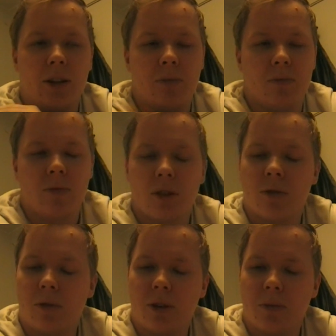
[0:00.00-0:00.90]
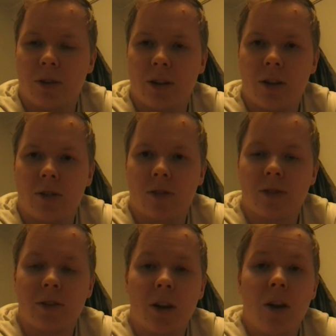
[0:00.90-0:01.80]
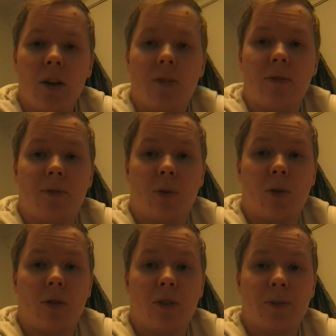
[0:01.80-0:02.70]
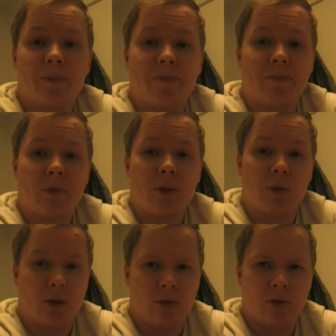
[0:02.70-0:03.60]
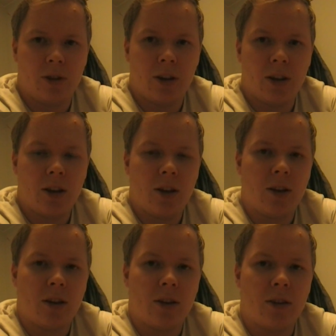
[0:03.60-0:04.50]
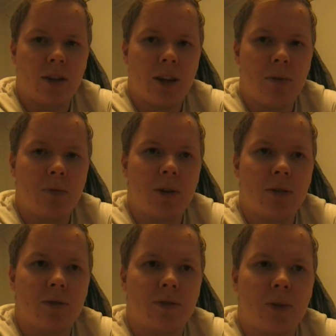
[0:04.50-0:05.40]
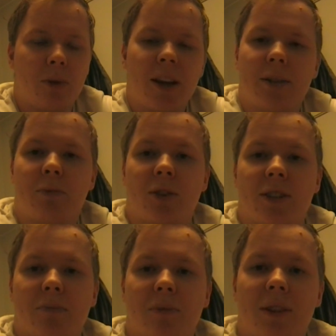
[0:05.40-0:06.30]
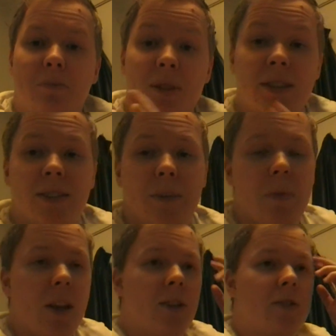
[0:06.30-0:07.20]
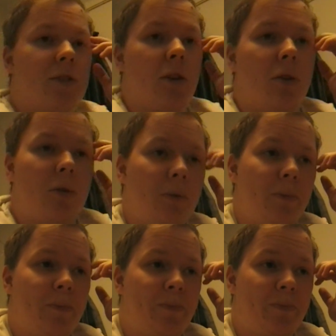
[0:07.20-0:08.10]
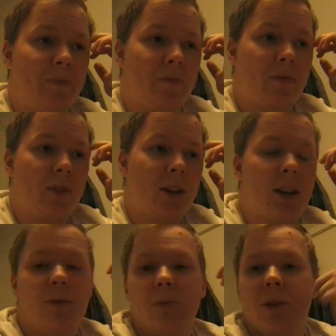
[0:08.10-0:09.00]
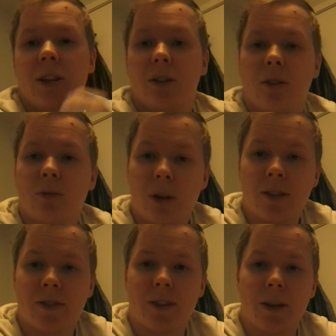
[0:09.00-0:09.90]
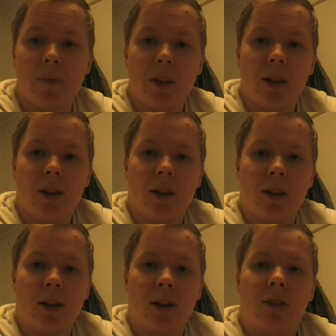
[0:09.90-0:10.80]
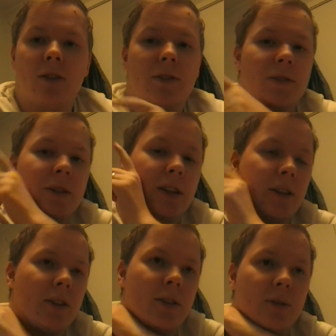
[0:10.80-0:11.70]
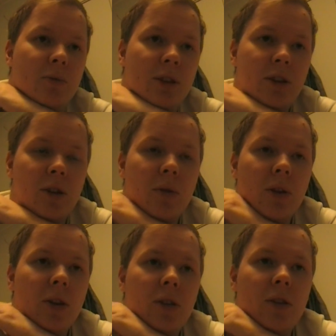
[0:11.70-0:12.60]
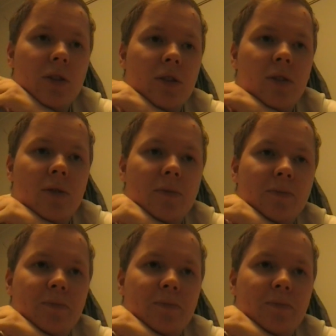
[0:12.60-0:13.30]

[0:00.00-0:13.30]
any recording materials for recording uh, gaming videos from Xbox and the PC so I will begin on Wednesday uh, I also said it in the video uh,